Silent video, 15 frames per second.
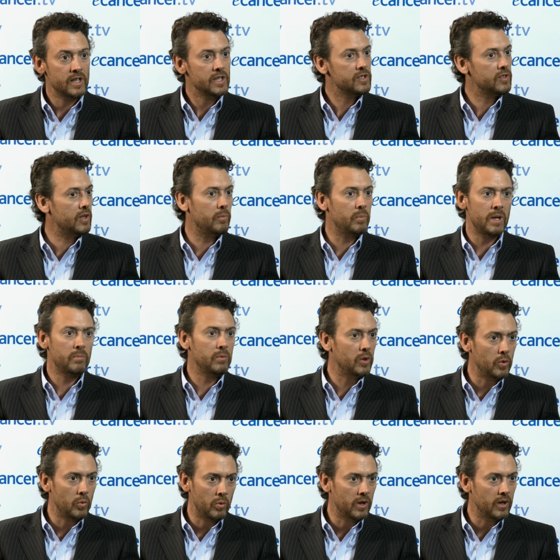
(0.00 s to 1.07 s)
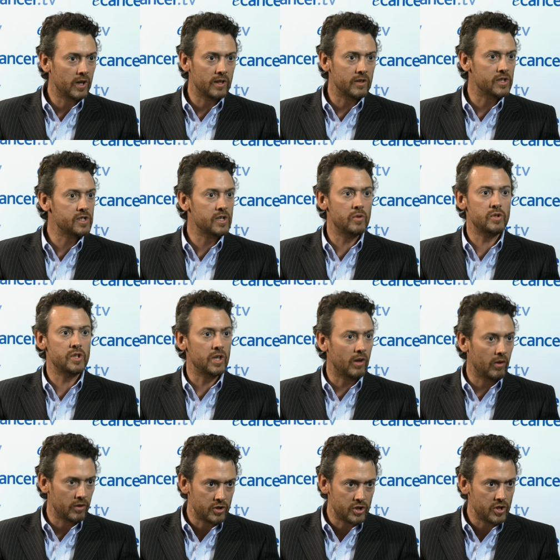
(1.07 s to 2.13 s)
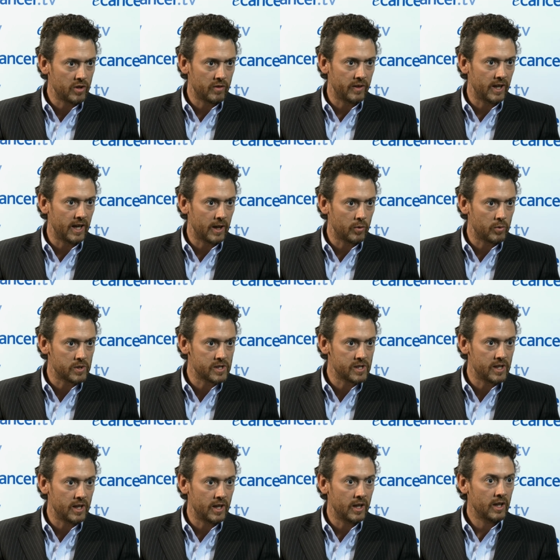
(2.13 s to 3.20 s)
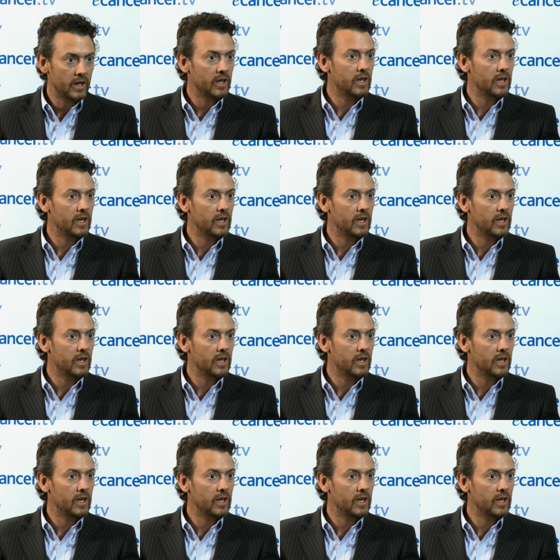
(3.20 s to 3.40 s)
So there are people who work in the sociology of inequity,